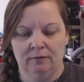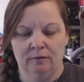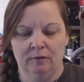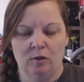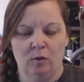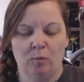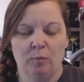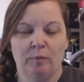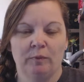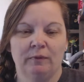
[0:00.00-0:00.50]

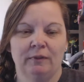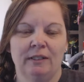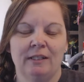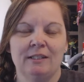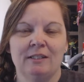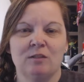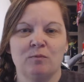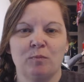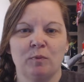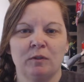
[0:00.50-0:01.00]
Nope.
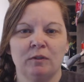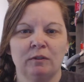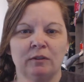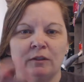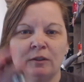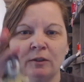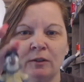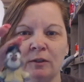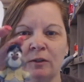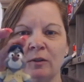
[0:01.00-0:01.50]
It's
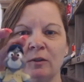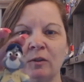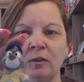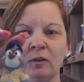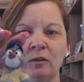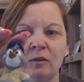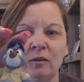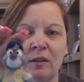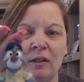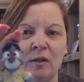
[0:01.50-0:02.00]

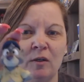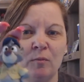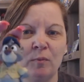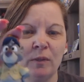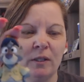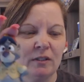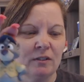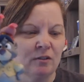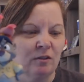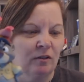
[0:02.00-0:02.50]
Baloo. But
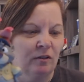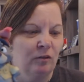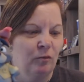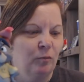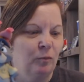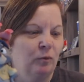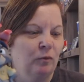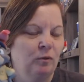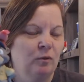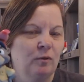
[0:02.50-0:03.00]
that's good.
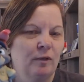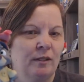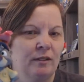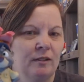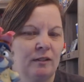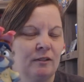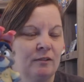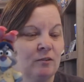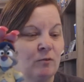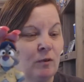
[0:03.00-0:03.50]
Baloo I
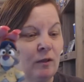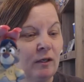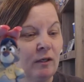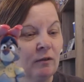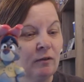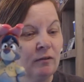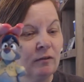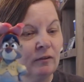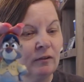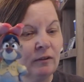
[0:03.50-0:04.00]
think is 1
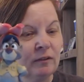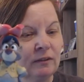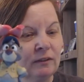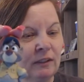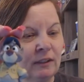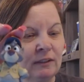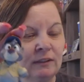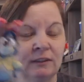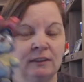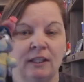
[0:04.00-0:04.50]
out of
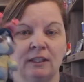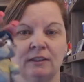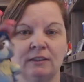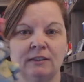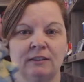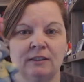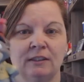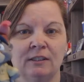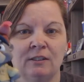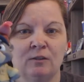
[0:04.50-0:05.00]
36. Yes,
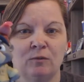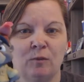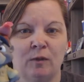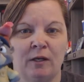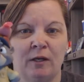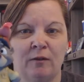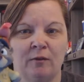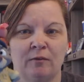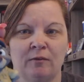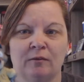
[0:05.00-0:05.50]
he's 1
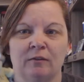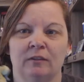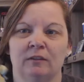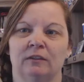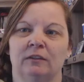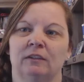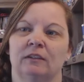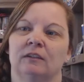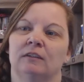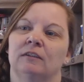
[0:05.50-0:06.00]
out of
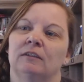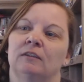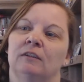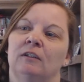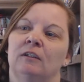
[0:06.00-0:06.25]
36.